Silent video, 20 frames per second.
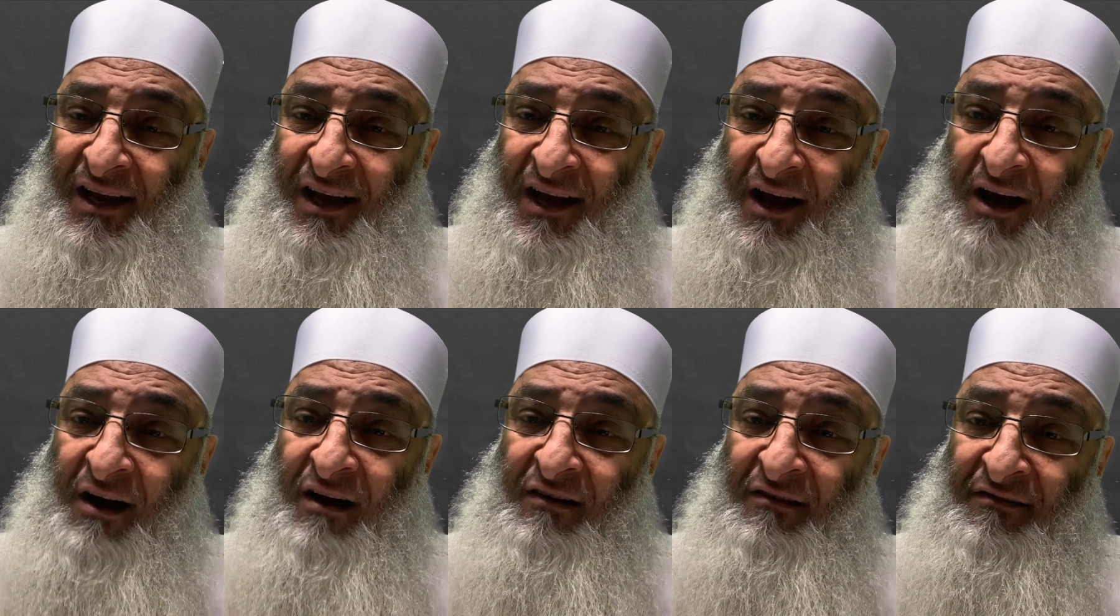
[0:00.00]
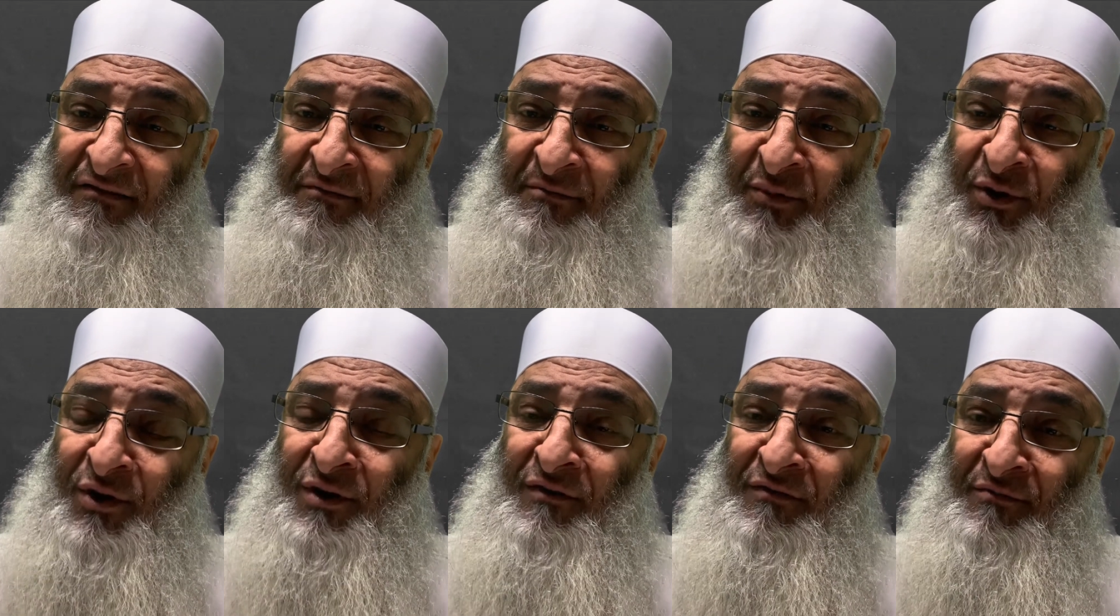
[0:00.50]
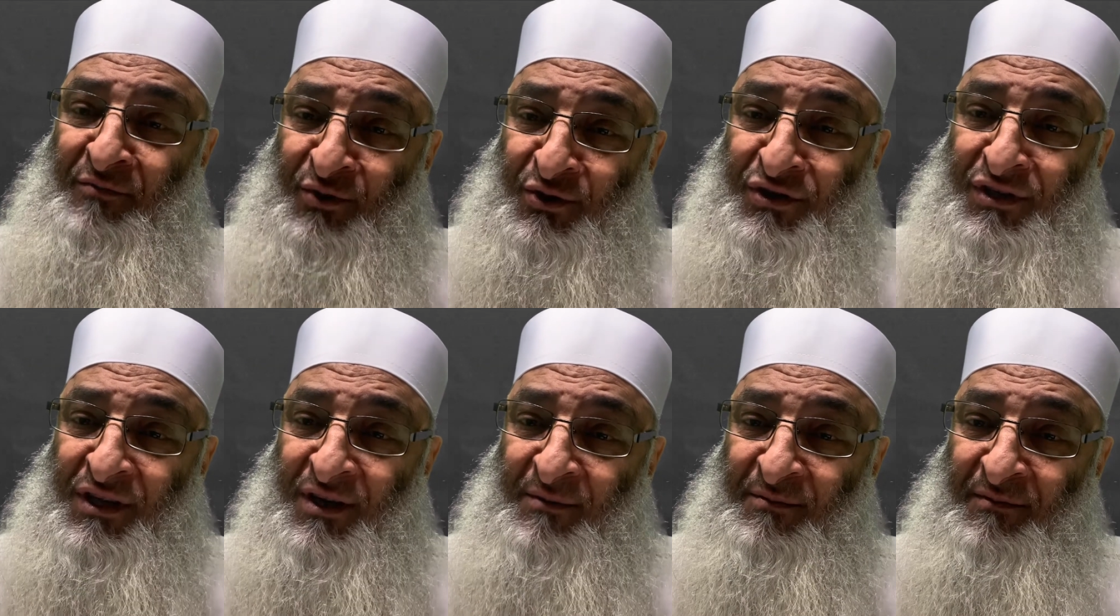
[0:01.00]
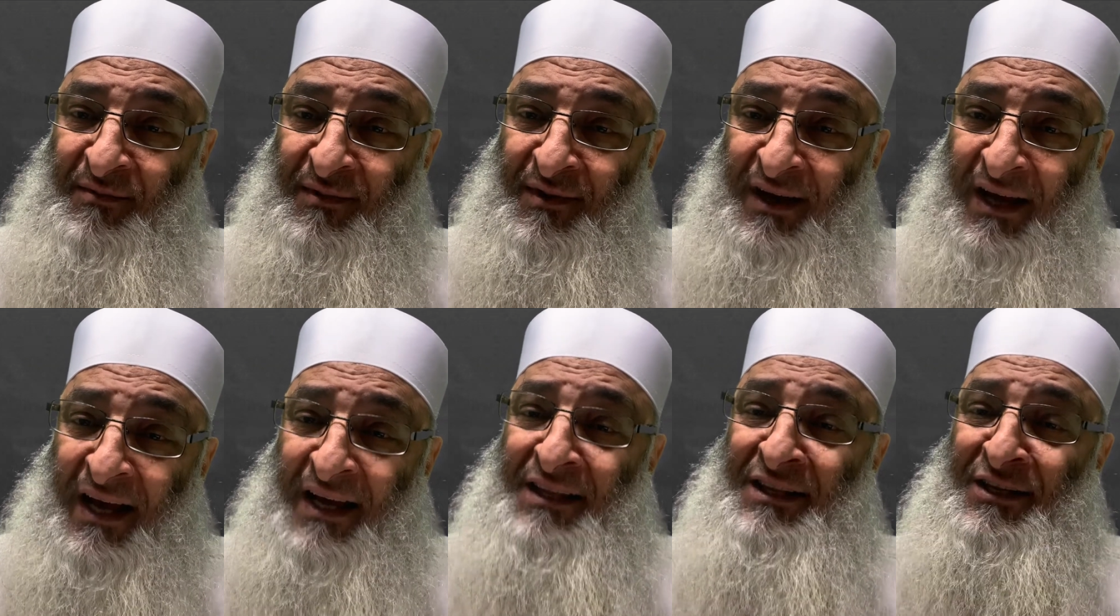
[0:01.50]
of Book of Muslim
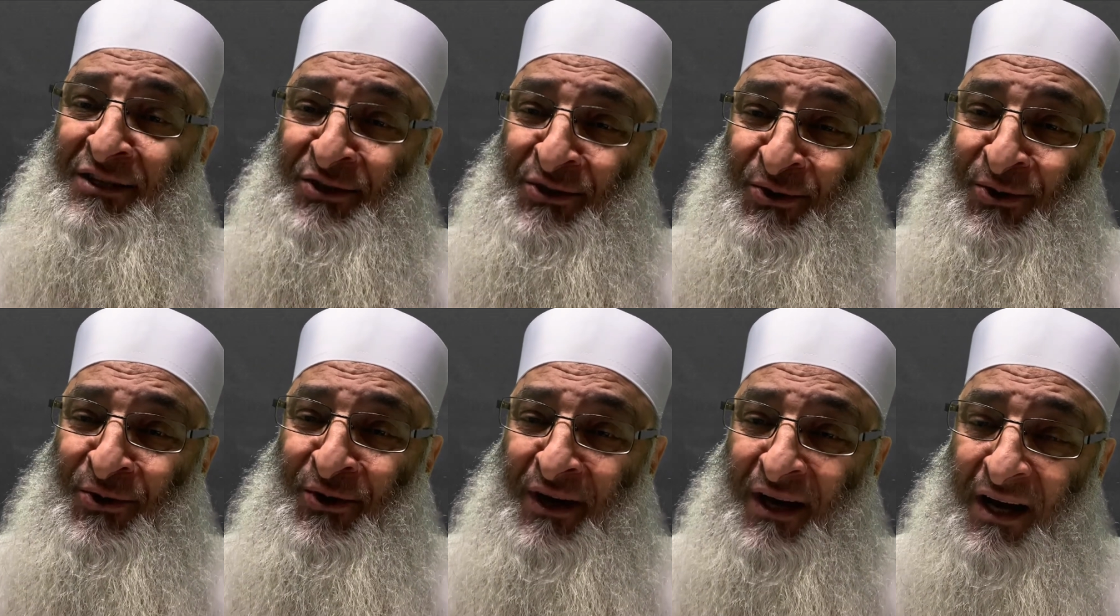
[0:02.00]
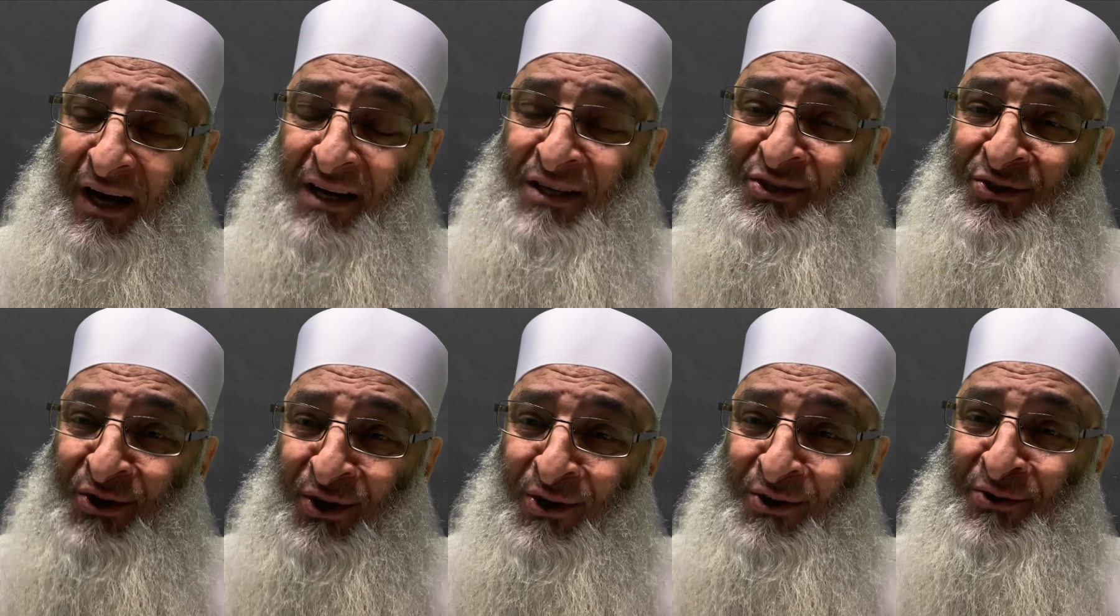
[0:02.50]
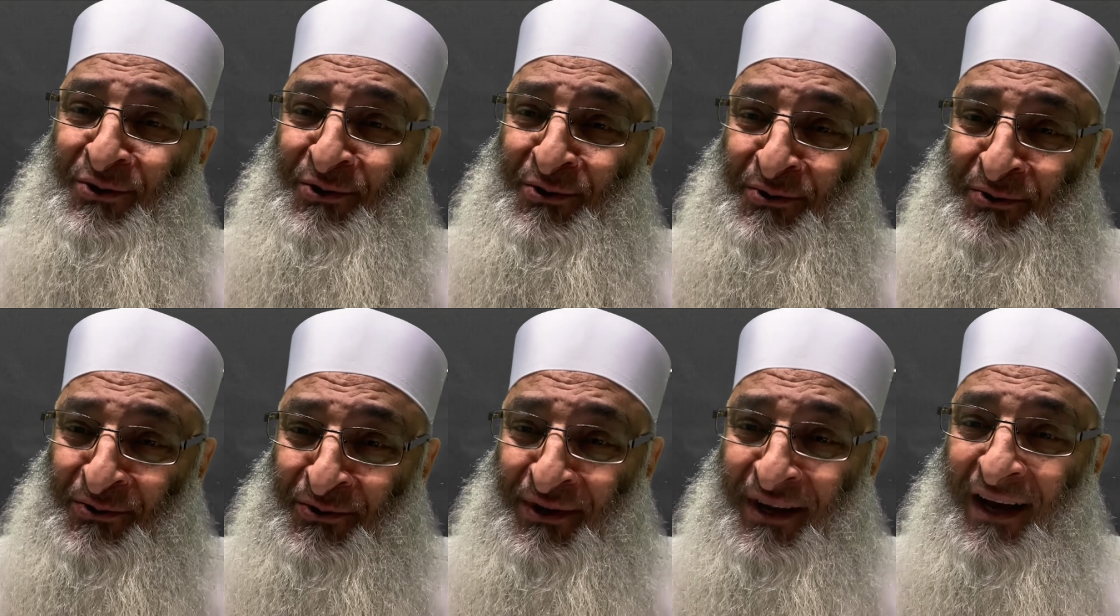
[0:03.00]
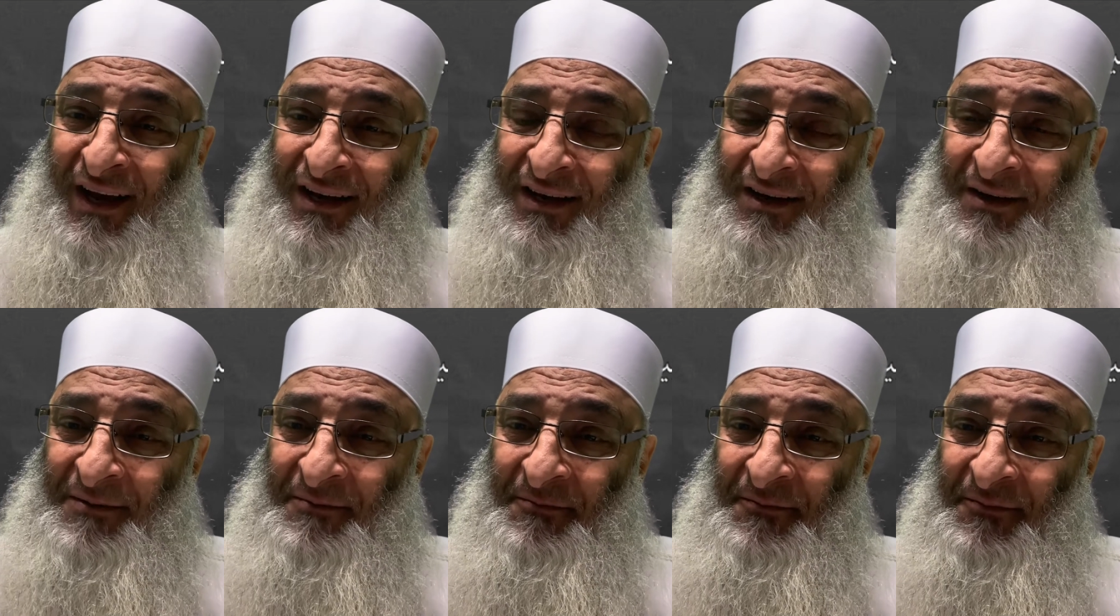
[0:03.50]
and the story I told you today.
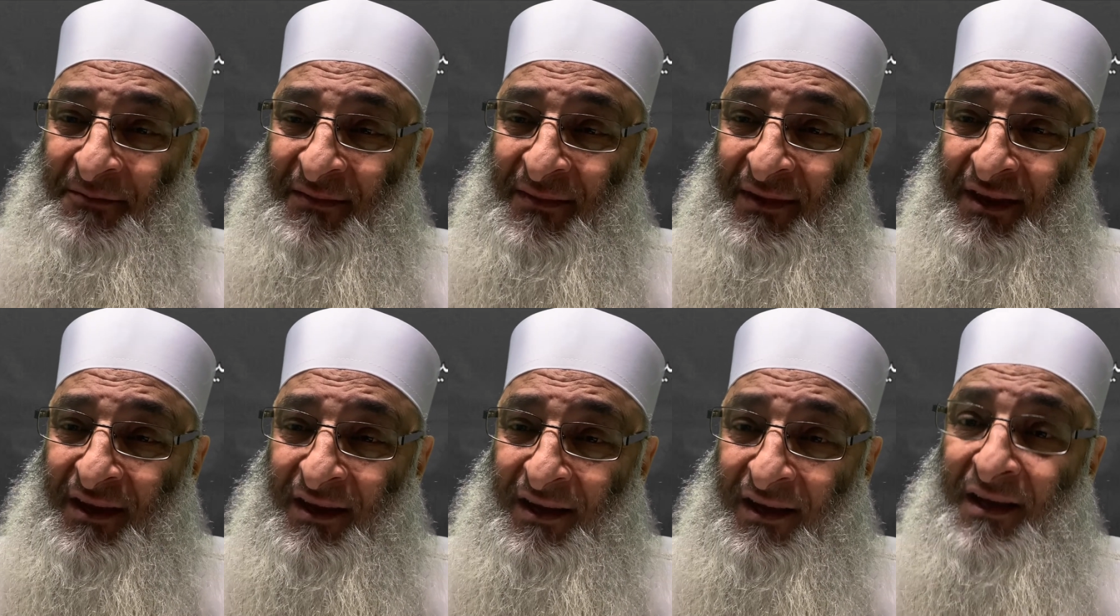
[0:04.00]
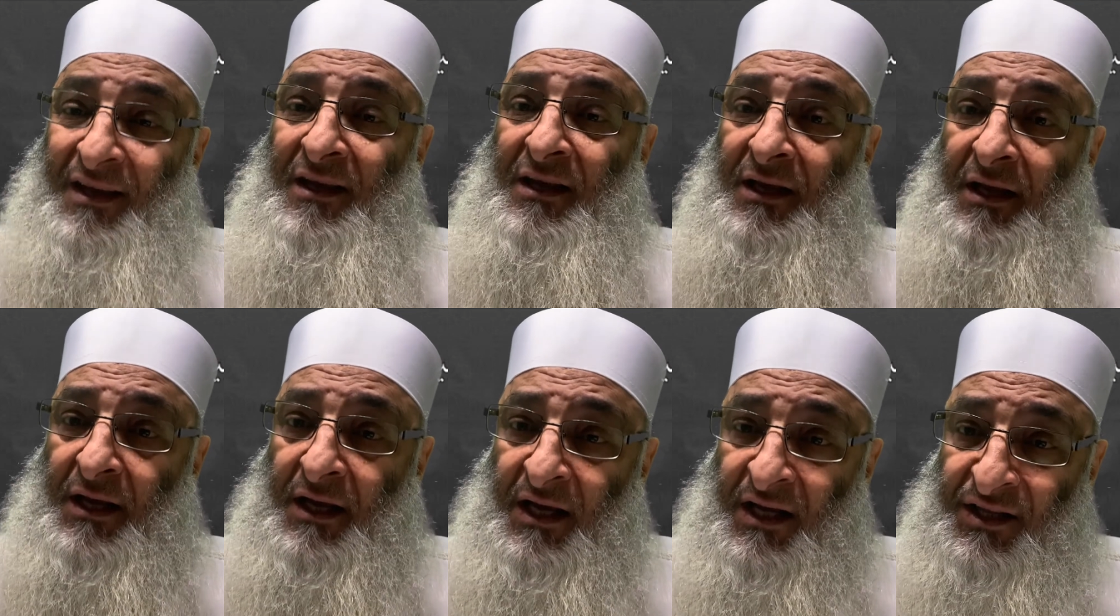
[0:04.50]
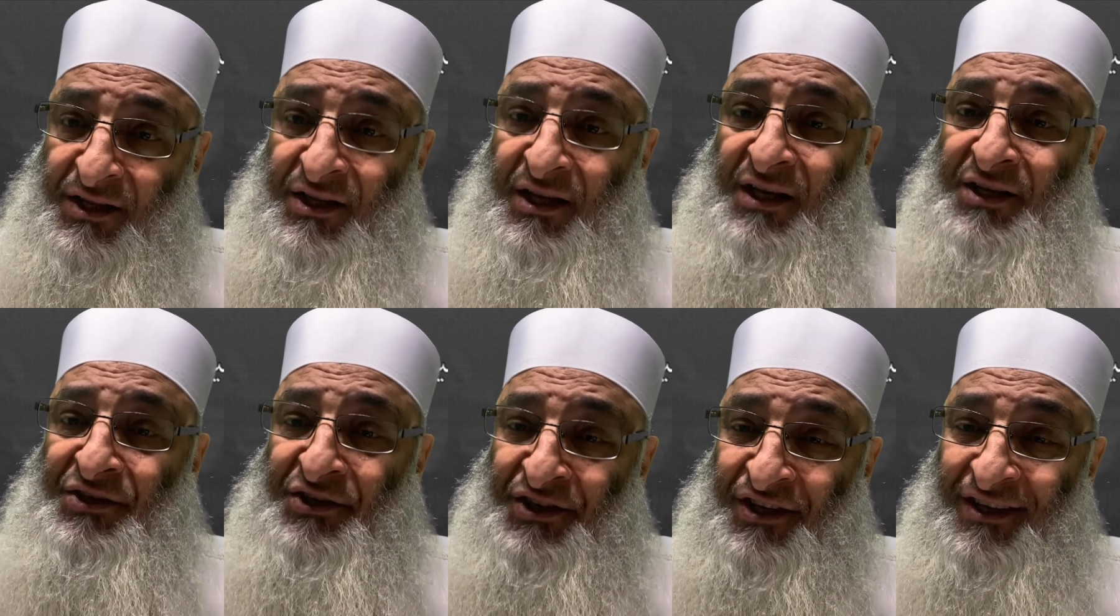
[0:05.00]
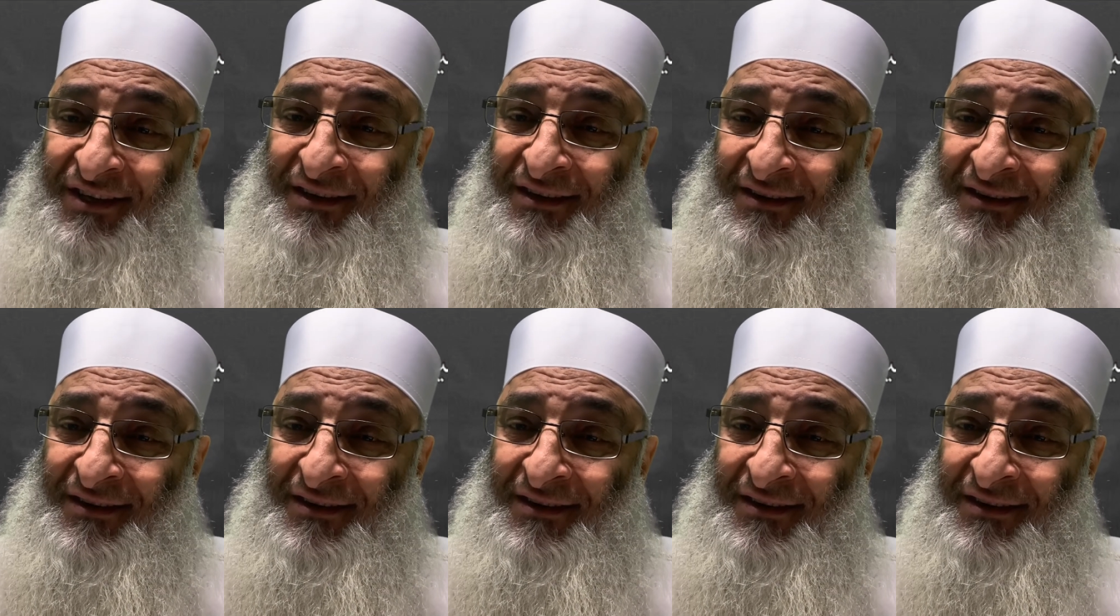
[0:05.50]
Intention.